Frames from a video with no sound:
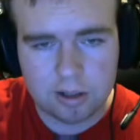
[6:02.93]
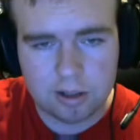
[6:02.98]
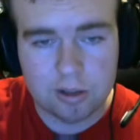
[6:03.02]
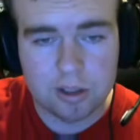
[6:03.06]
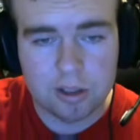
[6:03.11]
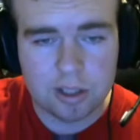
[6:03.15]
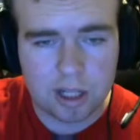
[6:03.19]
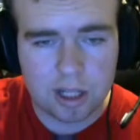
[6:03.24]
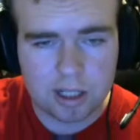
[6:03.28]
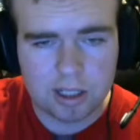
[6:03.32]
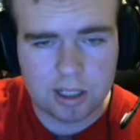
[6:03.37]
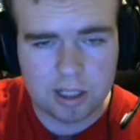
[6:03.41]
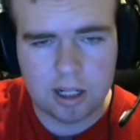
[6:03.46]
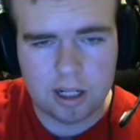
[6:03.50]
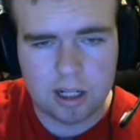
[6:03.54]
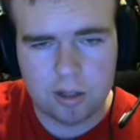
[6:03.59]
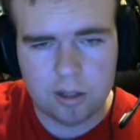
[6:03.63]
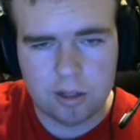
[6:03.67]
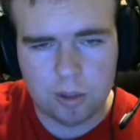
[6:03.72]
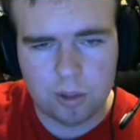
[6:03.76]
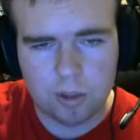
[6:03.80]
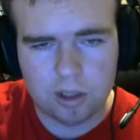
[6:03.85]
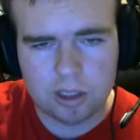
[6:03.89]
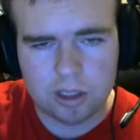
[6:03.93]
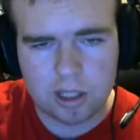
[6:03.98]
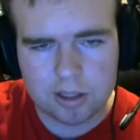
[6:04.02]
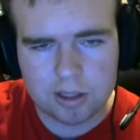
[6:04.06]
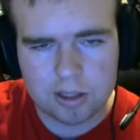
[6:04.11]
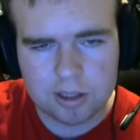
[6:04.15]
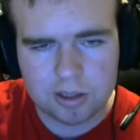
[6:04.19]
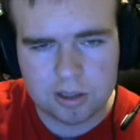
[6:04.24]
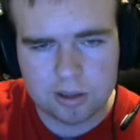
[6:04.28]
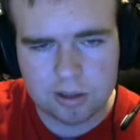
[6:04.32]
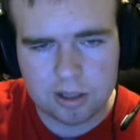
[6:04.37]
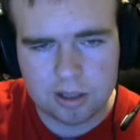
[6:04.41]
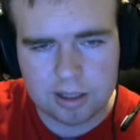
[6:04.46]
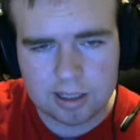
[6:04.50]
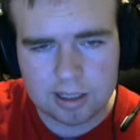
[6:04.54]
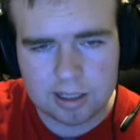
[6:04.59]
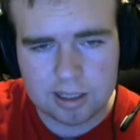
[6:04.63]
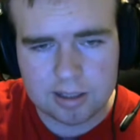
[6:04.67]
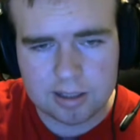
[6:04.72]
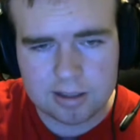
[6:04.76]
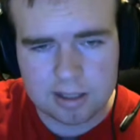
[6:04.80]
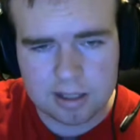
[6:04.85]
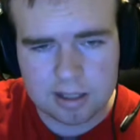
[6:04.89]
on one console, and then
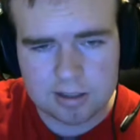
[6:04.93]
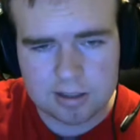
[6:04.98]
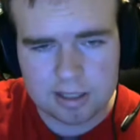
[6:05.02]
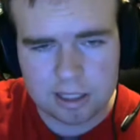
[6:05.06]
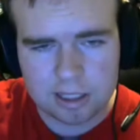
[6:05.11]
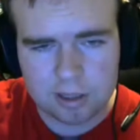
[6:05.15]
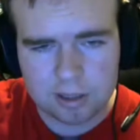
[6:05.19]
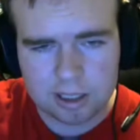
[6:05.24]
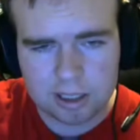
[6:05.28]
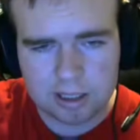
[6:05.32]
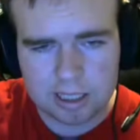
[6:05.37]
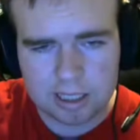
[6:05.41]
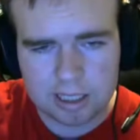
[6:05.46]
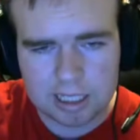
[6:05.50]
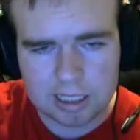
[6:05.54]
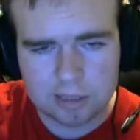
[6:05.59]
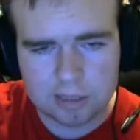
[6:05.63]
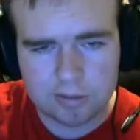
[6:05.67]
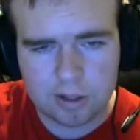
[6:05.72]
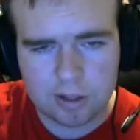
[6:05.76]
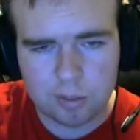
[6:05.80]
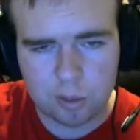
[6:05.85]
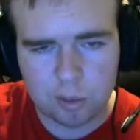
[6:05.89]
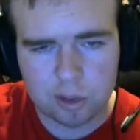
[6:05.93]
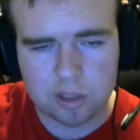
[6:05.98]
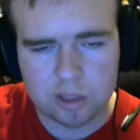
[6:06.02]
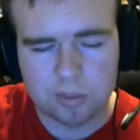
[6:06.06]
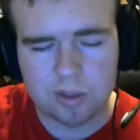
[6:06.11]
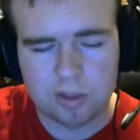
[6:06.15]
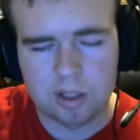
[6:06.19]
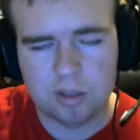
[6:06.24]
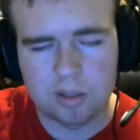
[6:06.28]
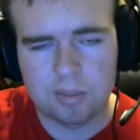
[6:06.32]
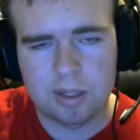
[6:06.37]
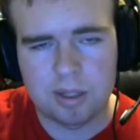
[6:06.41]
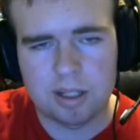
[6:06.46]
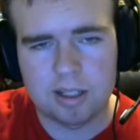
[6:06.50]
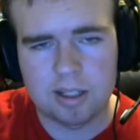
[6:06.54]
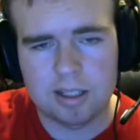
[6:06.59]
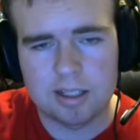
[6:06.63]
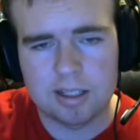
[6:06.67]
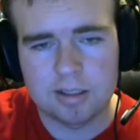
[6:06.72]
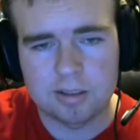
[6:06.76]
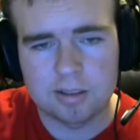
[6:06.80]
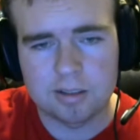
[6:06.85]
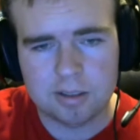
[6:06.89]
it says that you get the Halo 5 multiplayer beta
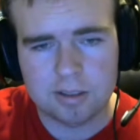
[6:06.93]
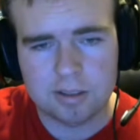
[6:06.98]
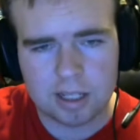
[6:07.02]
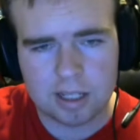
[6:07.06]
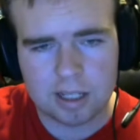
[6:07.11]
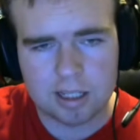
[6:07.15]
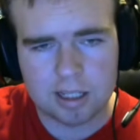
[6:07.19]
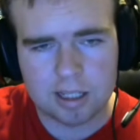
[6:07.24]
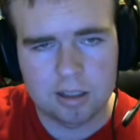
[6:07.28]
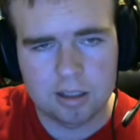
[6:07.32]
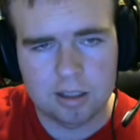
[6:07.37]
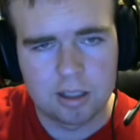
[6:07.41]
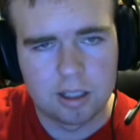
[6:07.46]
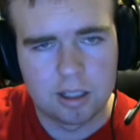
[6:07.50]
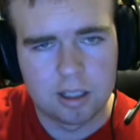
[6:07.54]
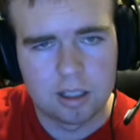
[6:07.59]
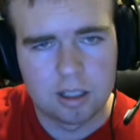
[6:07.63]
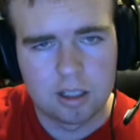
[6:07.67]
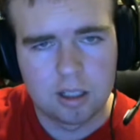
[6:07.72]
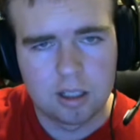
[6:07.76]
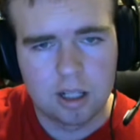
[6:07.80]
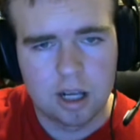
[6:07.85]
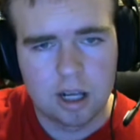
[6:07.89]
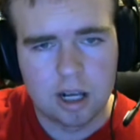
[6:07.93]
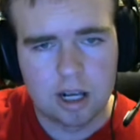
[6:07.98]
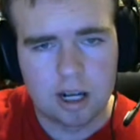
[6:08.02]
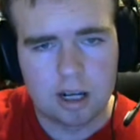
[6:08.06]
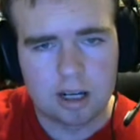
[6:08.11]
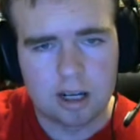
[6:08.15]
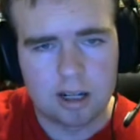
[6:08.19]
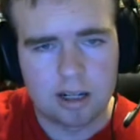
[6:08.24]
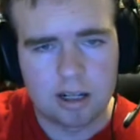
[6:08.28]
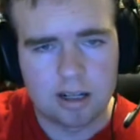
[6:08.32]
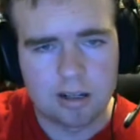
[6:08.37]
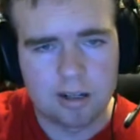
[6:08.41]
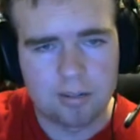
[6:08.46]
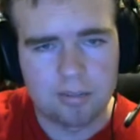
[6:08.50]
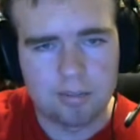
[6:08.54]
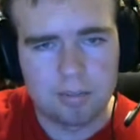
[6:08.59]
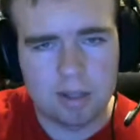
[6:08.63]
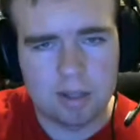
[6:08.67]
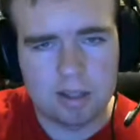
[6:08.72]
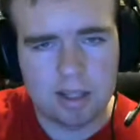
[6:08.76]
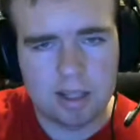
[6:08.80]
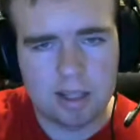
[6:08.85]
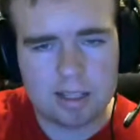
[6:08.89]
inside.
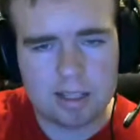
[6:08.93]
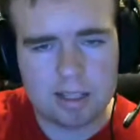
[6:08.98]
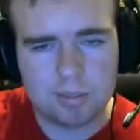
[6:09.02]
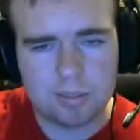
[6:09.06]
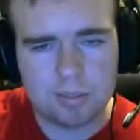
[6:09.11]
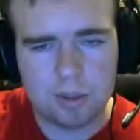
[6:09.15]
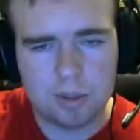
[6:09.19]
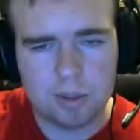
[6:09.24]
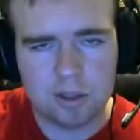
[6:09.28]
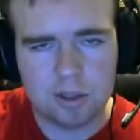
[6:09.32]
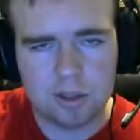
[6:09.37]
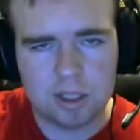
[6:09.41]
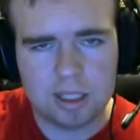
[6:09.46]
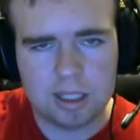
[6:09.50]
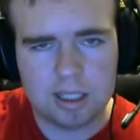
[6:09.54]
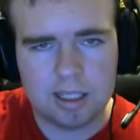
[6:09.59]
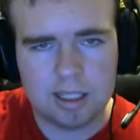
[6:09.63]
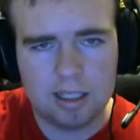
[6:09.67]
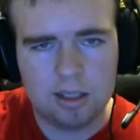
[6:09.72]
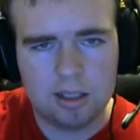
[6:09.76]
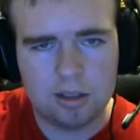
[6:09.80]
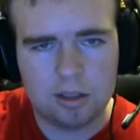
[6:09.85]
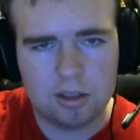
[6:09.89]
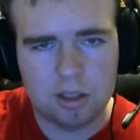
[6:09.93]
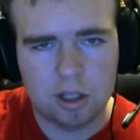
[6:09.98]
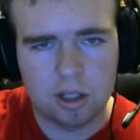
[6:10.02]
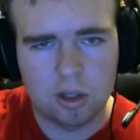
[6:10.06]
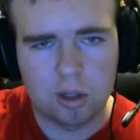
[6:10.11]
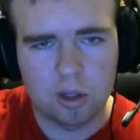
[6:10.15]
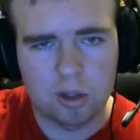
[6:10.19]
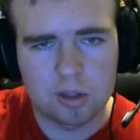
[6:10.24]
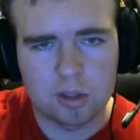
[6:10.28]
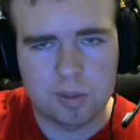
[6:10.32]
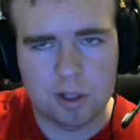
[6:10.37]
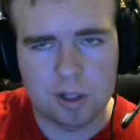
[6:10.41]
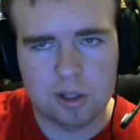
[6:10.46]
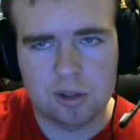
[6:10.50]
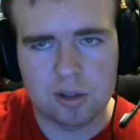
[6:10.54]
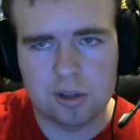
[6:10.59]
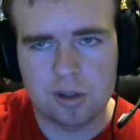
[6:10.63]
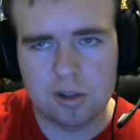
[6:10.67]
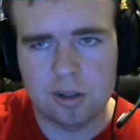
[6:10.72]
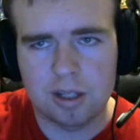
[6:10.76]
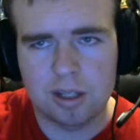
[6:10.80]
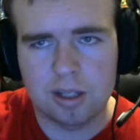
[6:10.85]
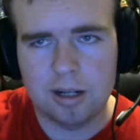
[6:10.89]
And that's pretty much it. So those pictures
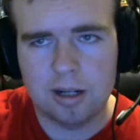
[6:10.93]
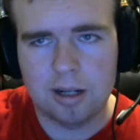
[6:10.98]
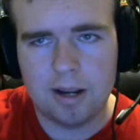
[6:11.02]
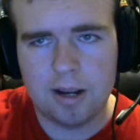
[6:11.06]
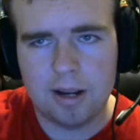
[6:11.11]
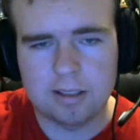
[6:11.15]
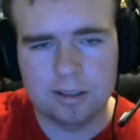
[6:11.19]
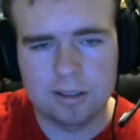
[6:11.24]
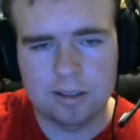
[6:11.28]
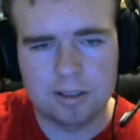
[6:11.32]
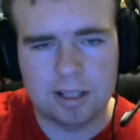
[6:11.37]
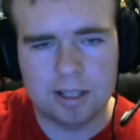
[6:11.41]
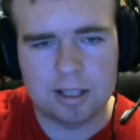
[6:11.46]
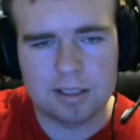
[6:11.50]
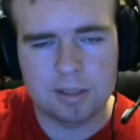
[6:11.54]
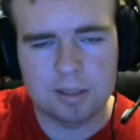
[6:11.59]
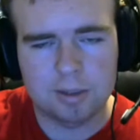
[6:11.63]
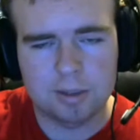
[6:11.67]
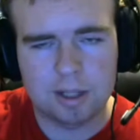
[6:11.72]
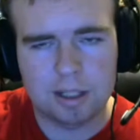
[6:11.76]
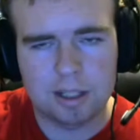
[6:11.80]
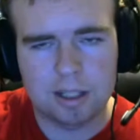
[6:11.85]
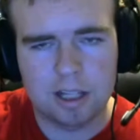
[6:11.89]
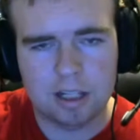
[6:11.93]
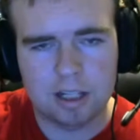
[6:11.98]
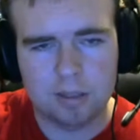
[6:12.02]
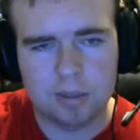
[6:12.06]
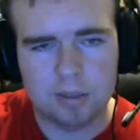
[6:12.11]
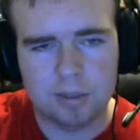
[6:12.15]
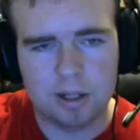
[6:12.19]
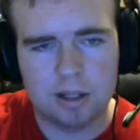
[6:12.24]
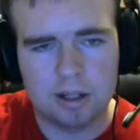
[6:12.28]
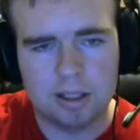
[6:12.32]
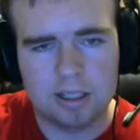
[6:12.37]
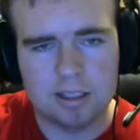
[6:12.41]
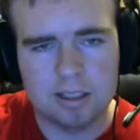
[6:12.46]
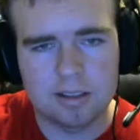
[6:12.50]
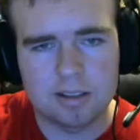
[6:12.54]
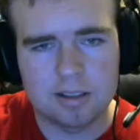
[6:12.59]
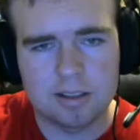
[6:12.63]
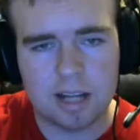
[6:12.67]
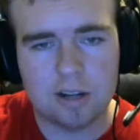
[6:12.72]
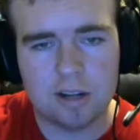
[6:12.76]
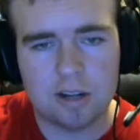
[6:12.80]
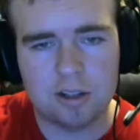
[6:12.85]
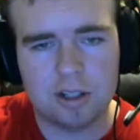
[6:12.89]
are there. And then the last thing we got to talk about is
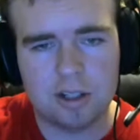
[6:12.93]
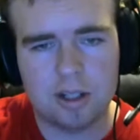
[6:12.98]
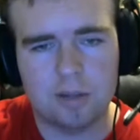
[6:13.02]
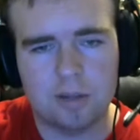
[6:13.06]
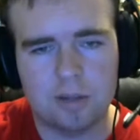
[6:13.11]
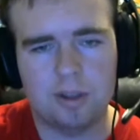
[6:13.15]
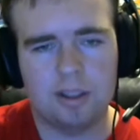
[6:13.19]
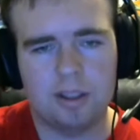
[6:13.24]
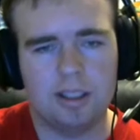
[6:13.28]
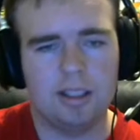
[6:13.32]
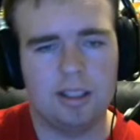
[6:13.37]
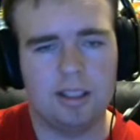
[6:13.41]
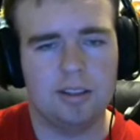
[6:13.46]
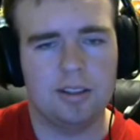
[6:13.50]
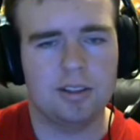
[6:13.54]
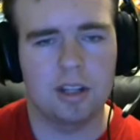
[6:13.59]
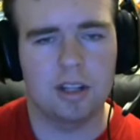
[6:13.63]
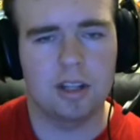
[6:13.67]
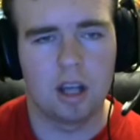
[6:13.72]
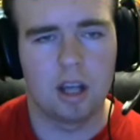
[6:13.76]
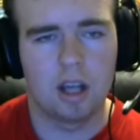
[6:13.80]
IGN release